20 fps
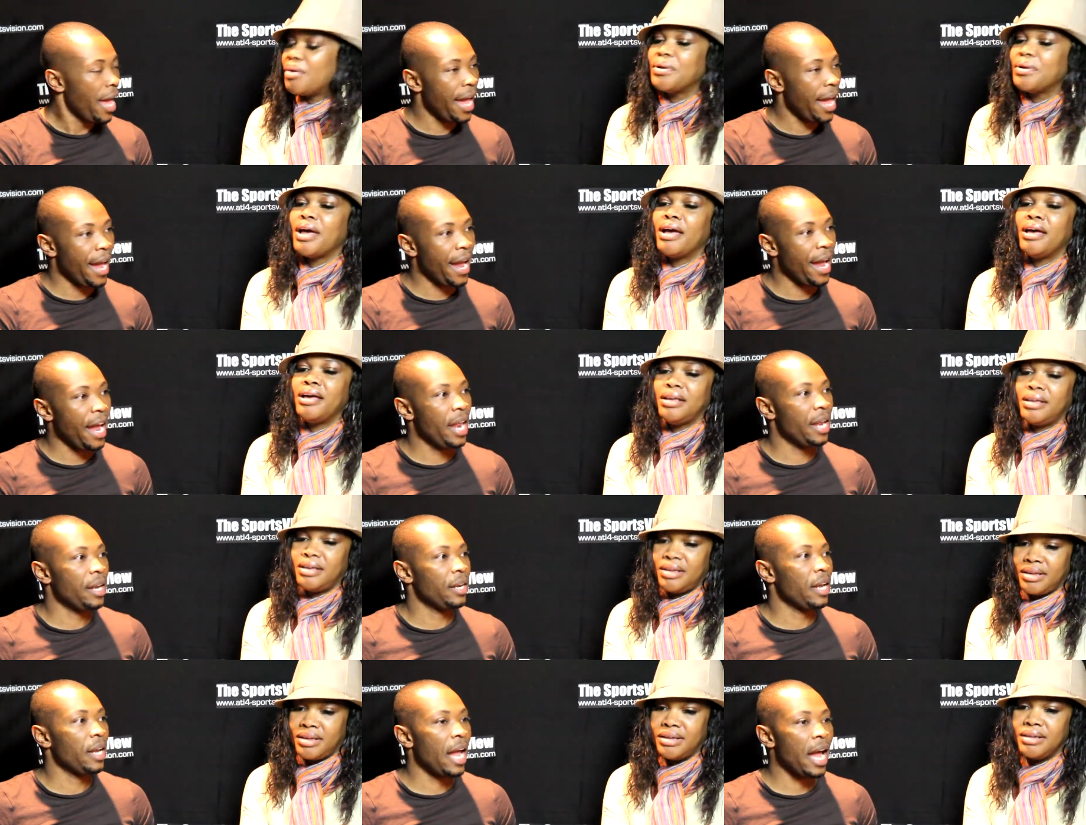
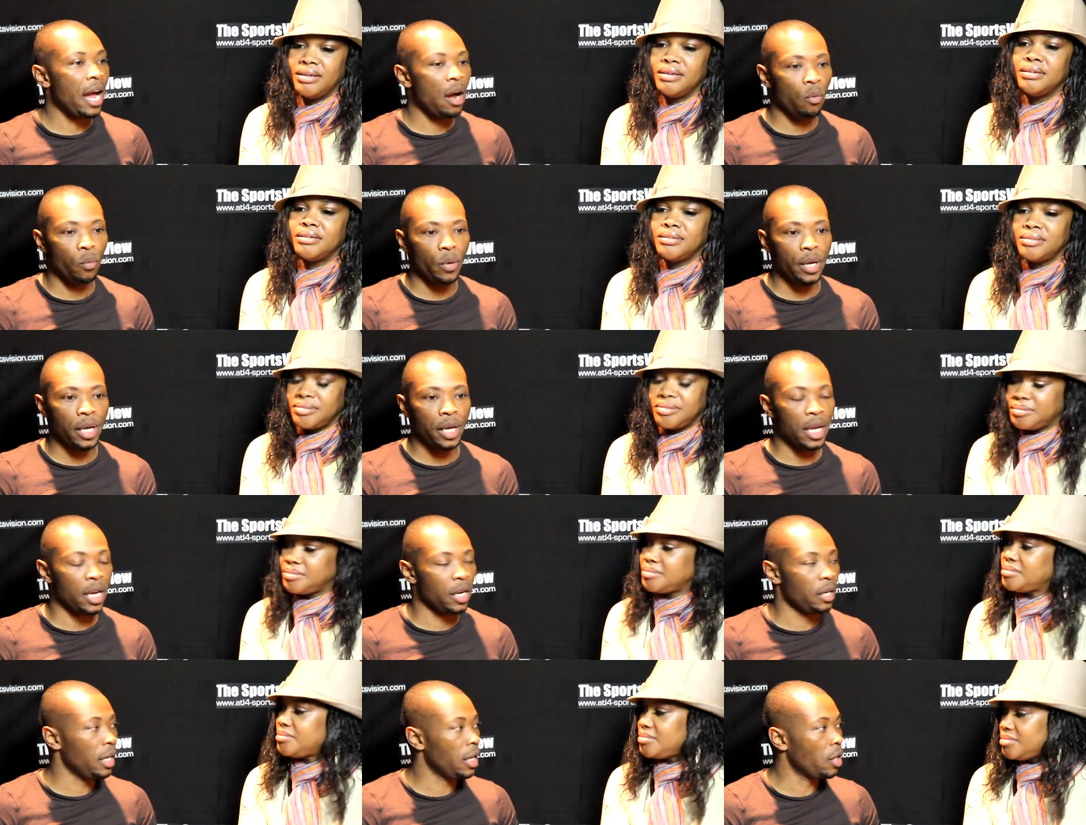Speaker 1: and how we
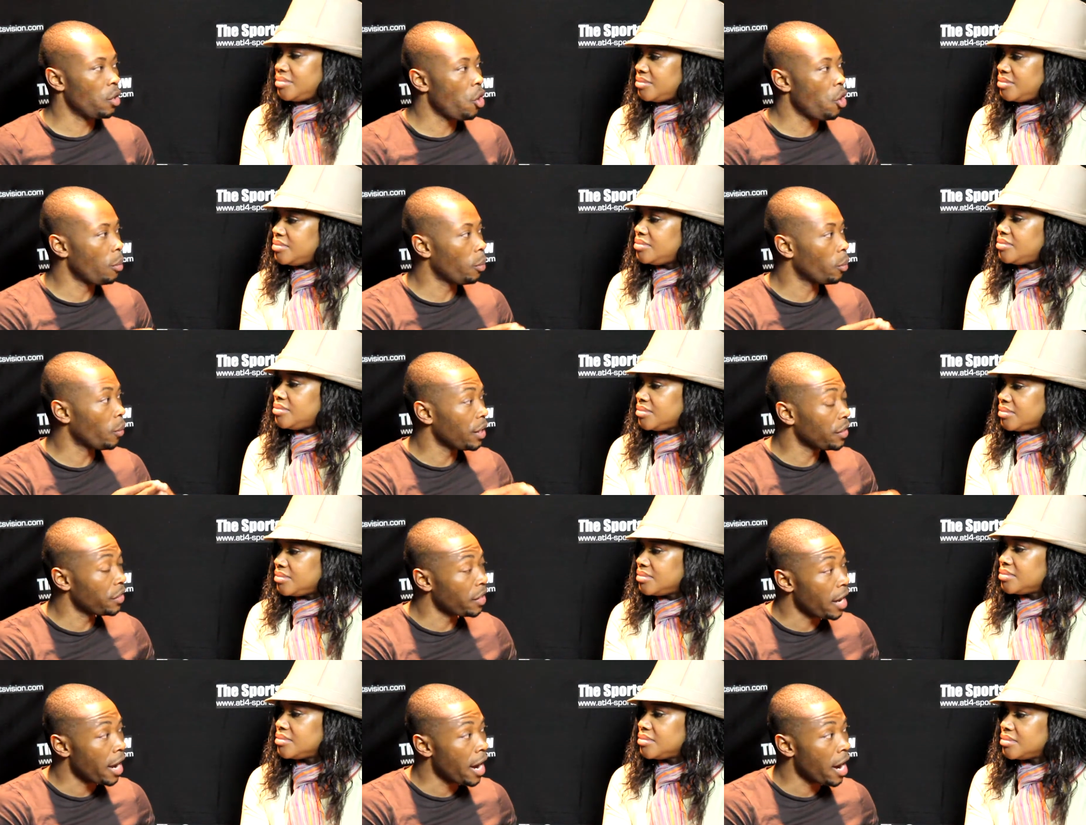can
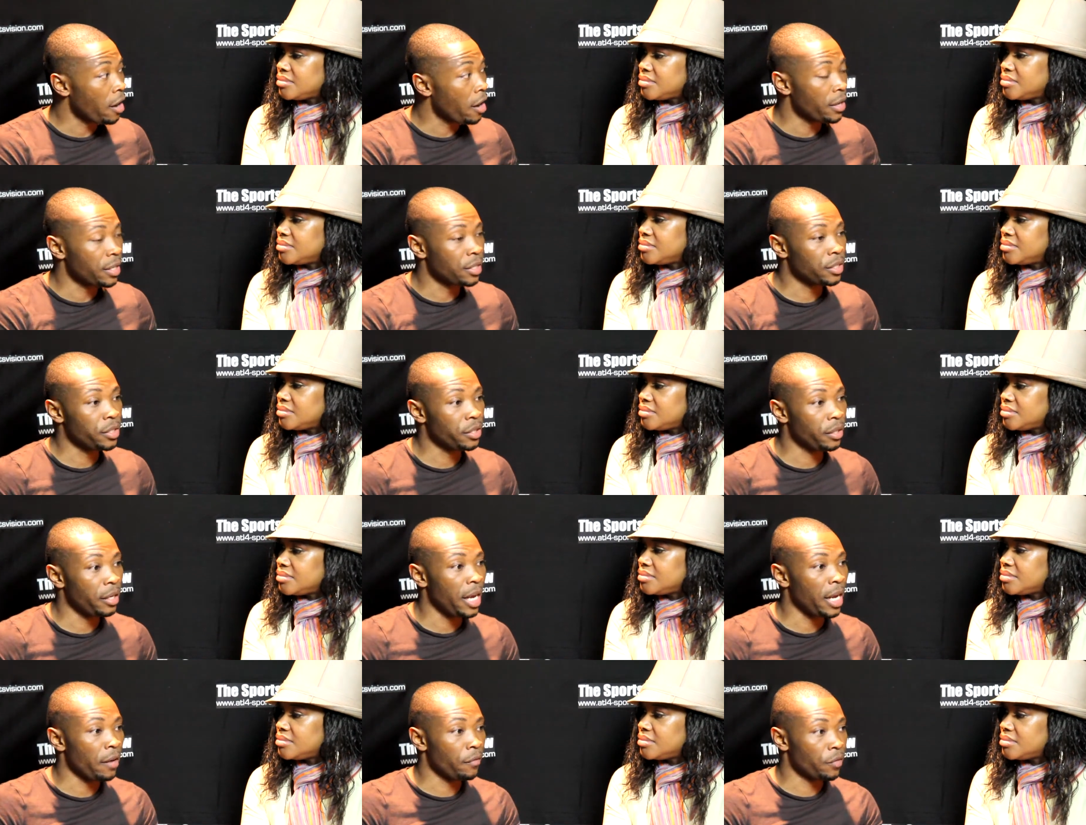incorporate the hair
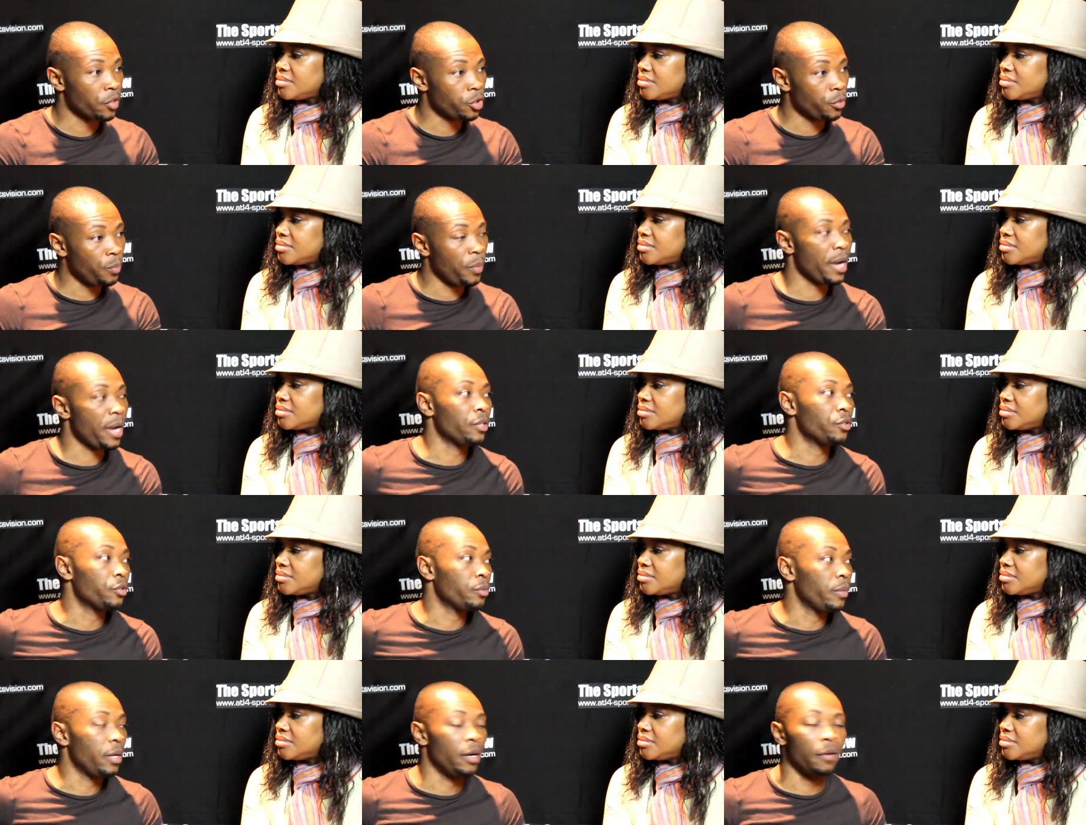into every
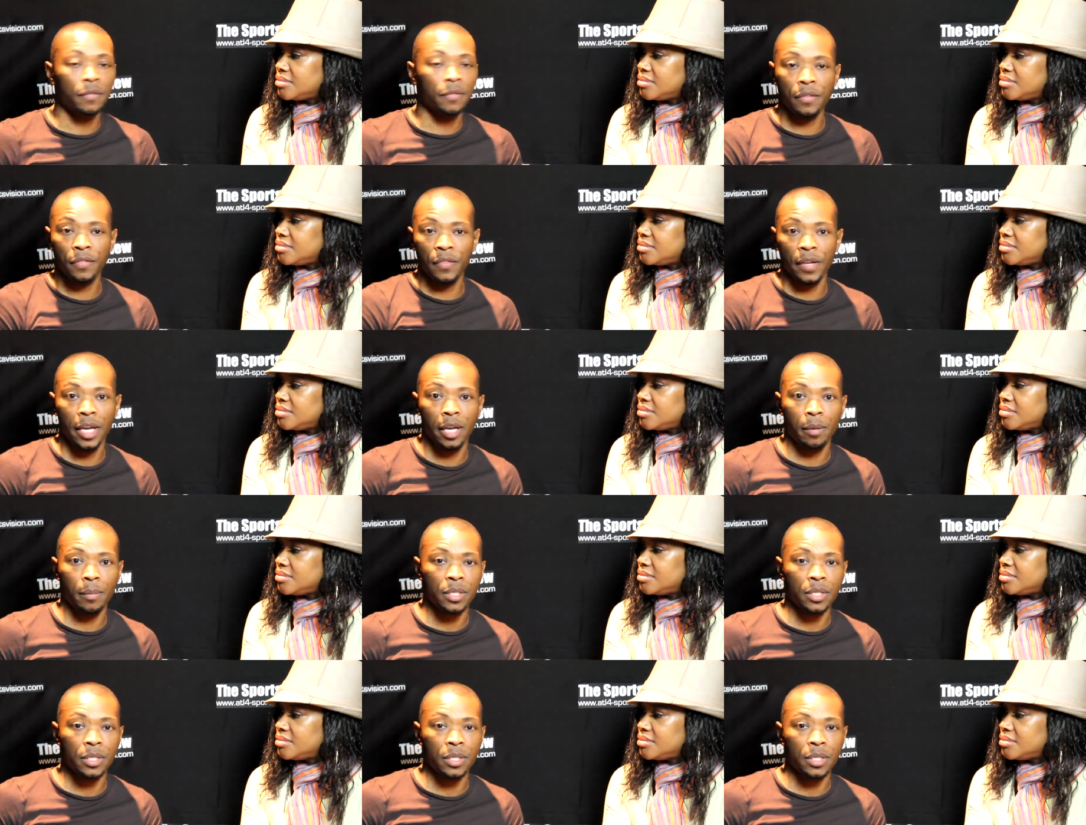spectrum of the theme.